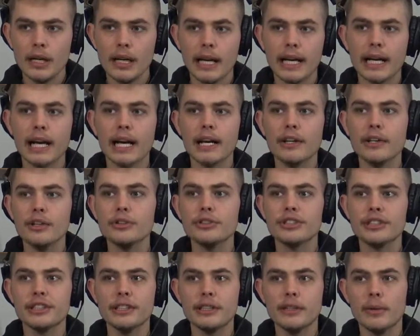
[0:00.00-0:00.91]
I kind of
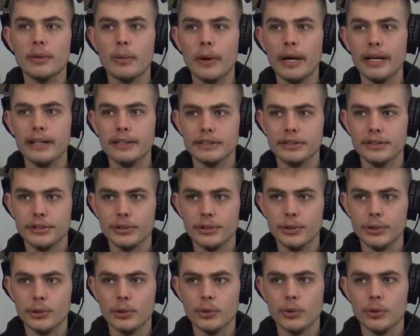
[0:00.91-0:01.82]
use it in a way
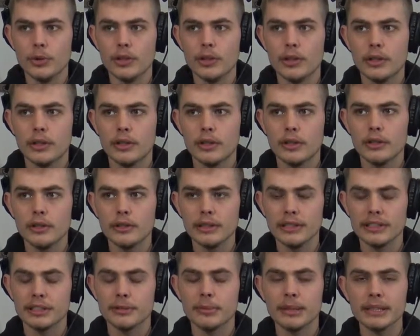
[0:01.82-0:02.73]
to
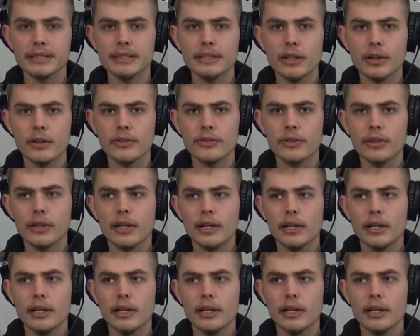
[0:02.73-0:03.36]
listen to myself,